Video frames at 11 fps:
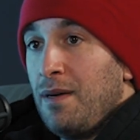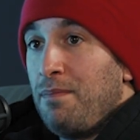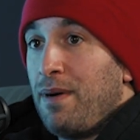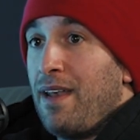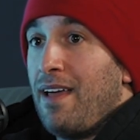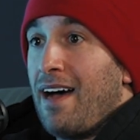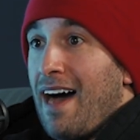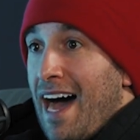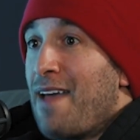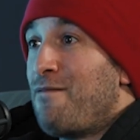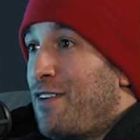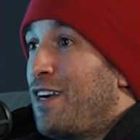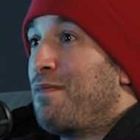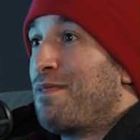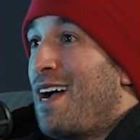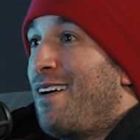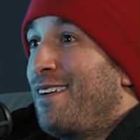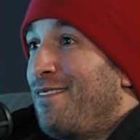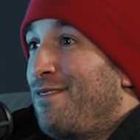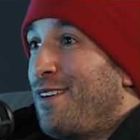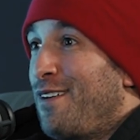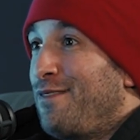But I'm very proud
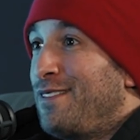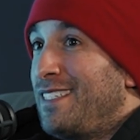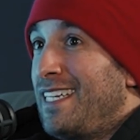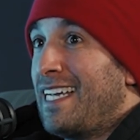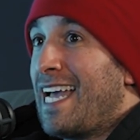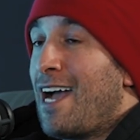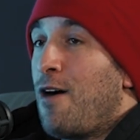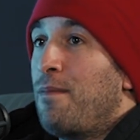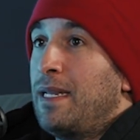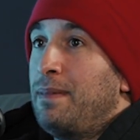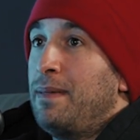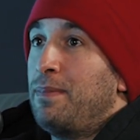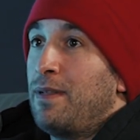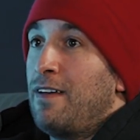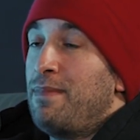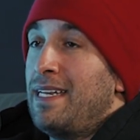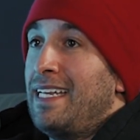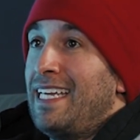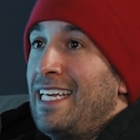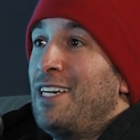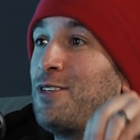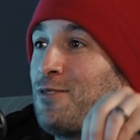of seeing how many people I've been
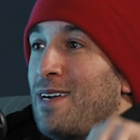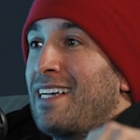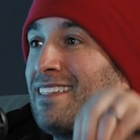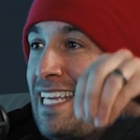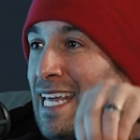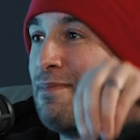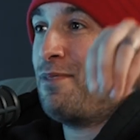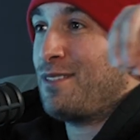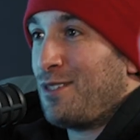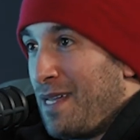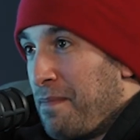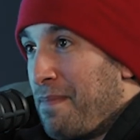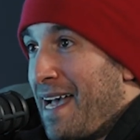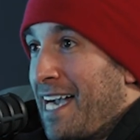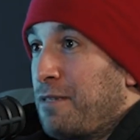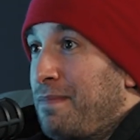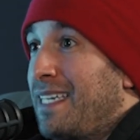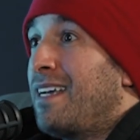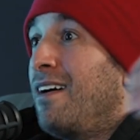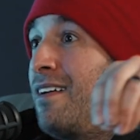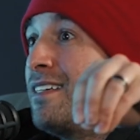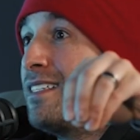indirectly able to impact
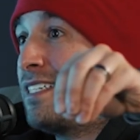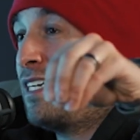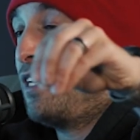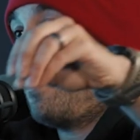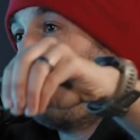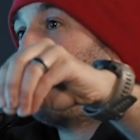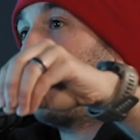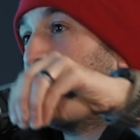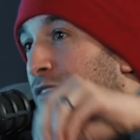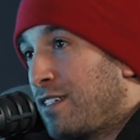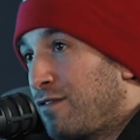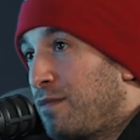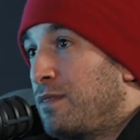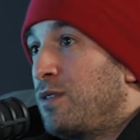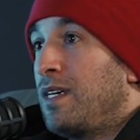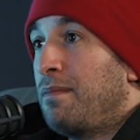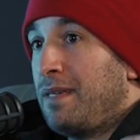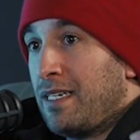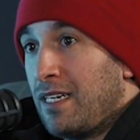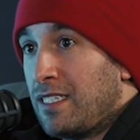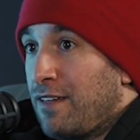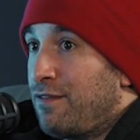because of what I've learned from Louie and
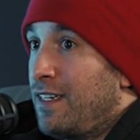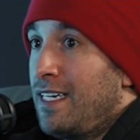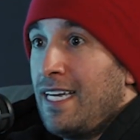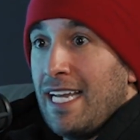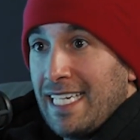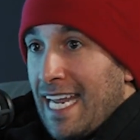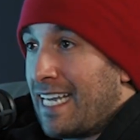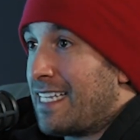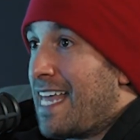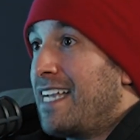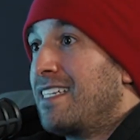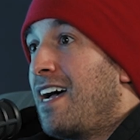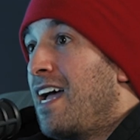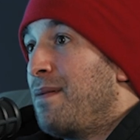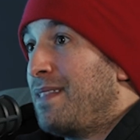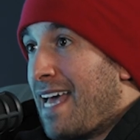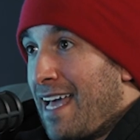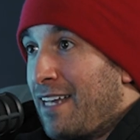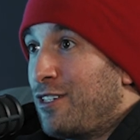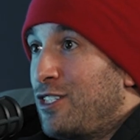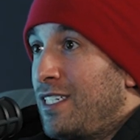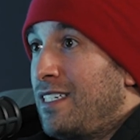because I've taken that time and that
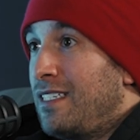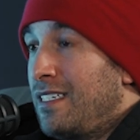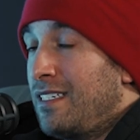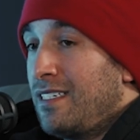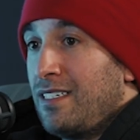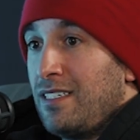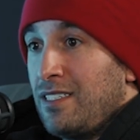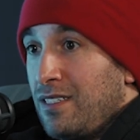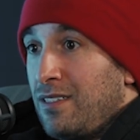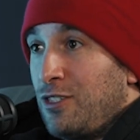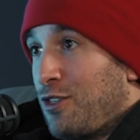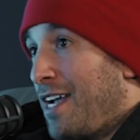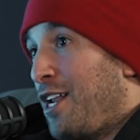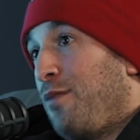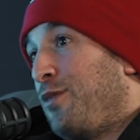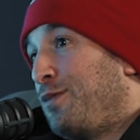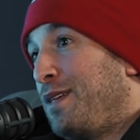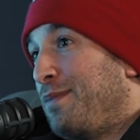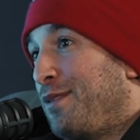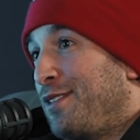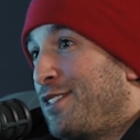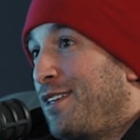energy to try and help those
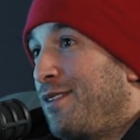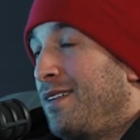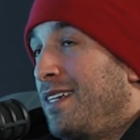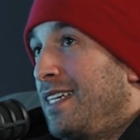people. And so